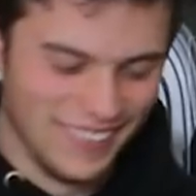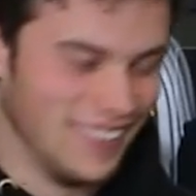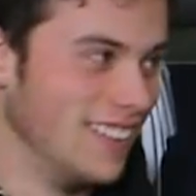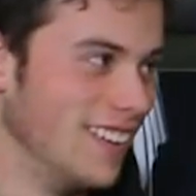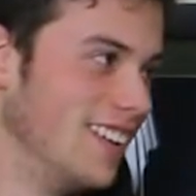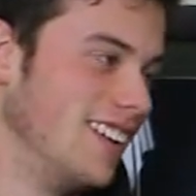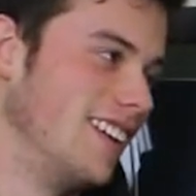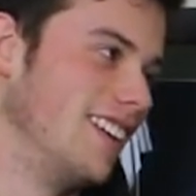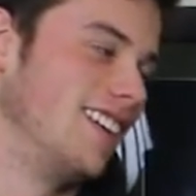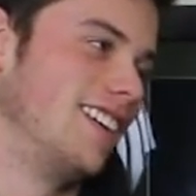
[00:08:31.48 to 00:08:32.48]

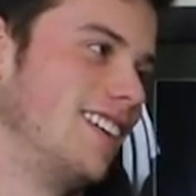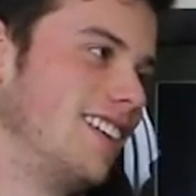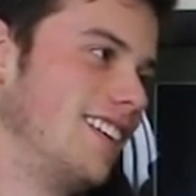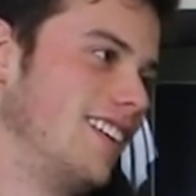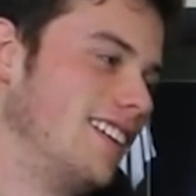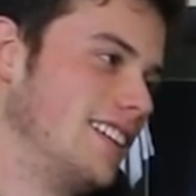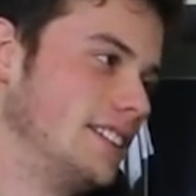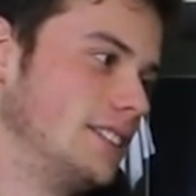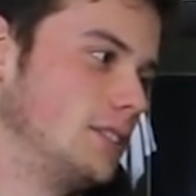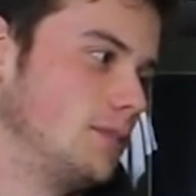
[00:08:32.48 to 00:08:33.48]

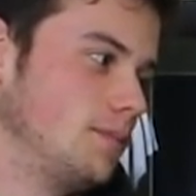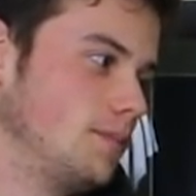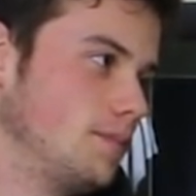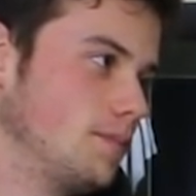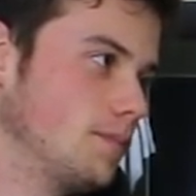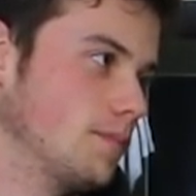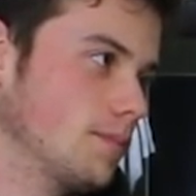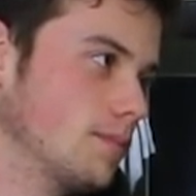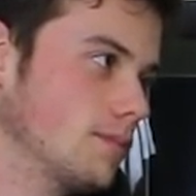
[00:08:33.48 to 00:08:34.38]
[no speech]